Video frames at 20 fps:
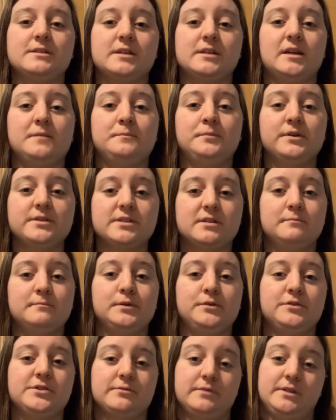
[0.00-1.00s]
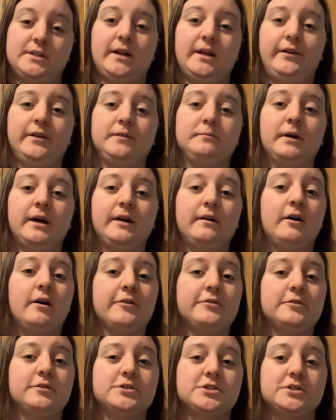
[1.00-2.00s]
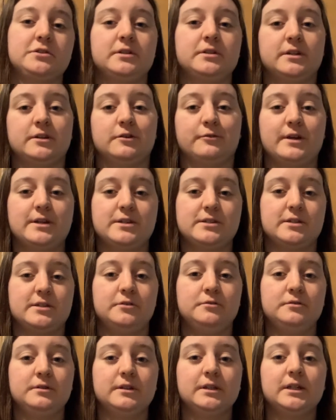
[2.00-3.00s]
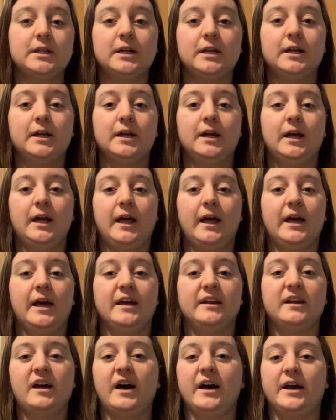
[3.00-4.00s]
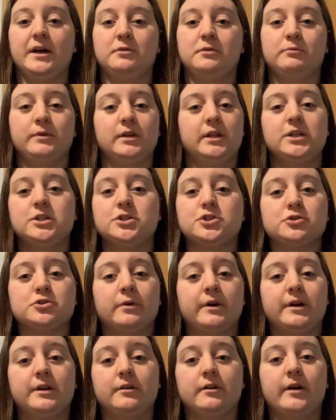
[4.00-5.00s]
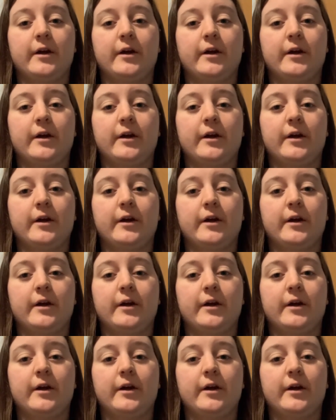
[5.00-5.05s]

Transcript: a Puss in Boots retelling by author Julian Greystoke. And I really enjoyed her